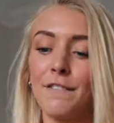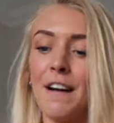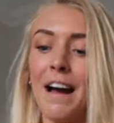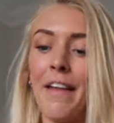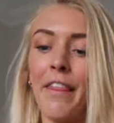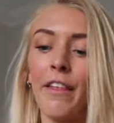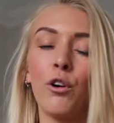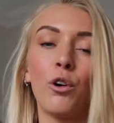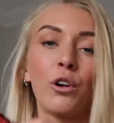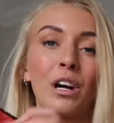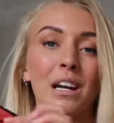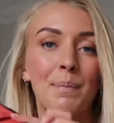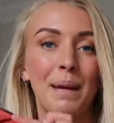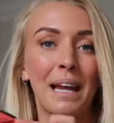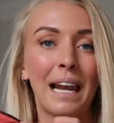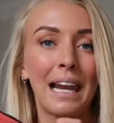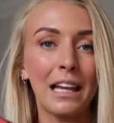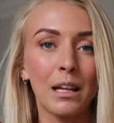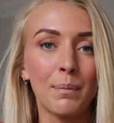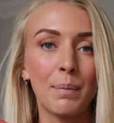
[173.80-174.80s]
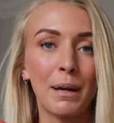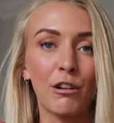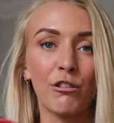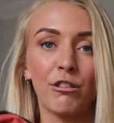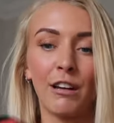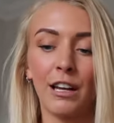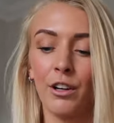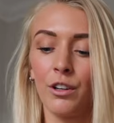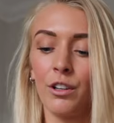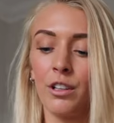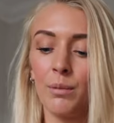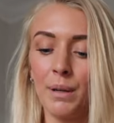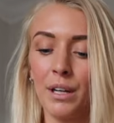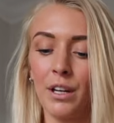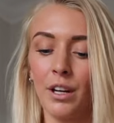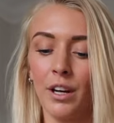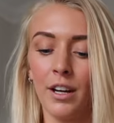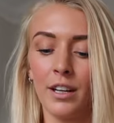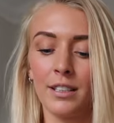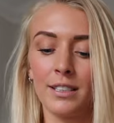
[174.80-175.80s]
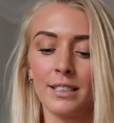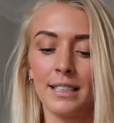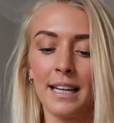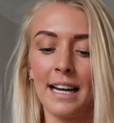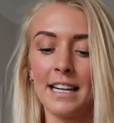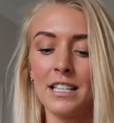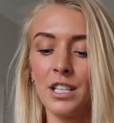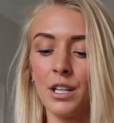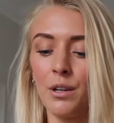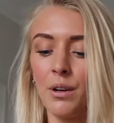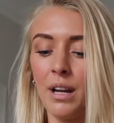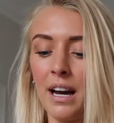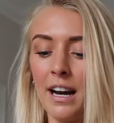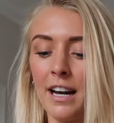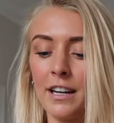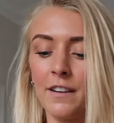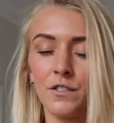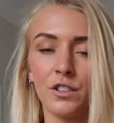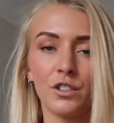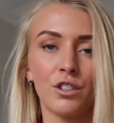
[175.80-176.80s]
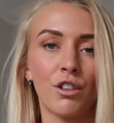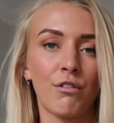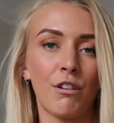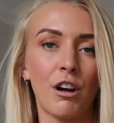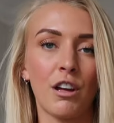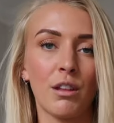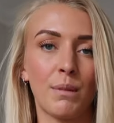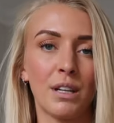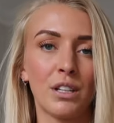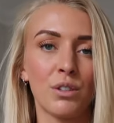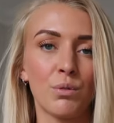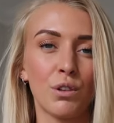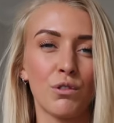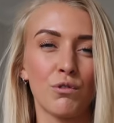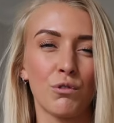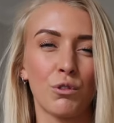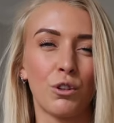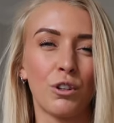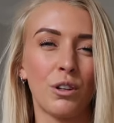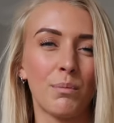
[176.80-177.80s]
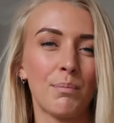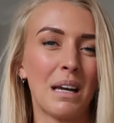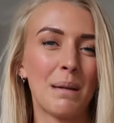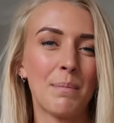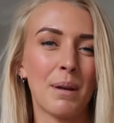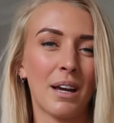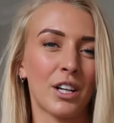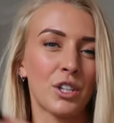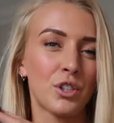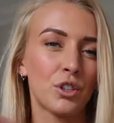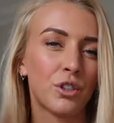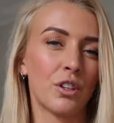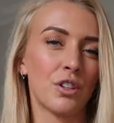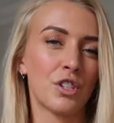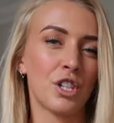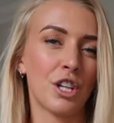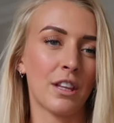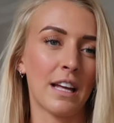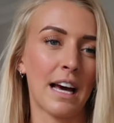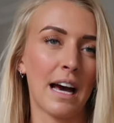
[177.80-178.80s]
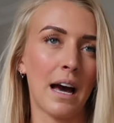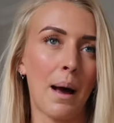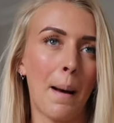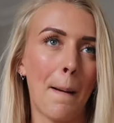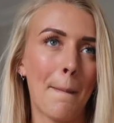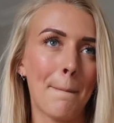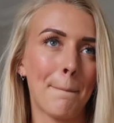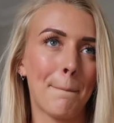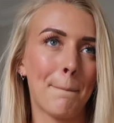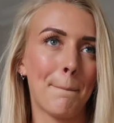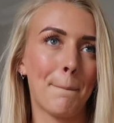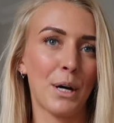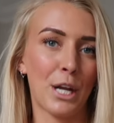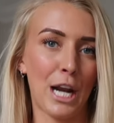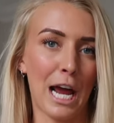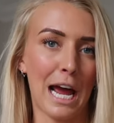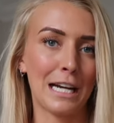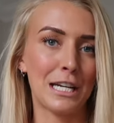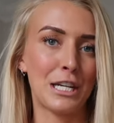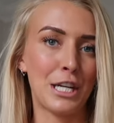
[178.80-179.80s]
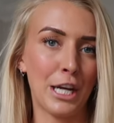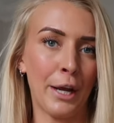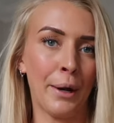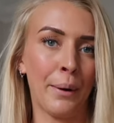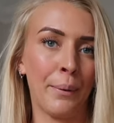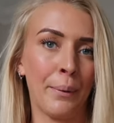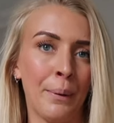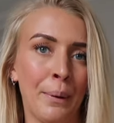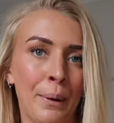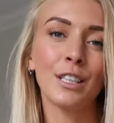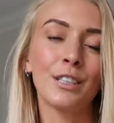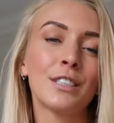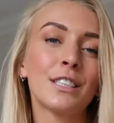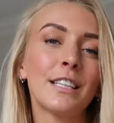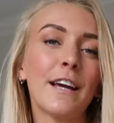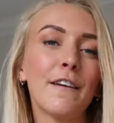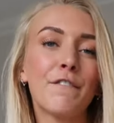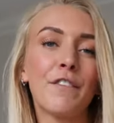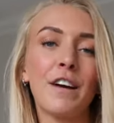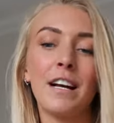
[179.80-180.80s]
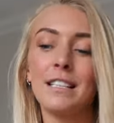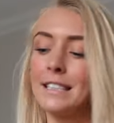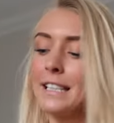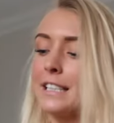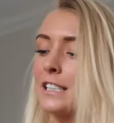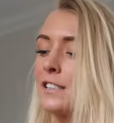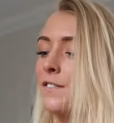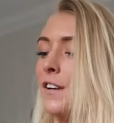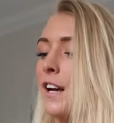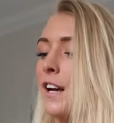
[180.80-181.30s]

the fact they're all gonna be a little bit crinkled because I do kind of just throw them into a drawer. Maybe I shouldn't do that, but I do. So first things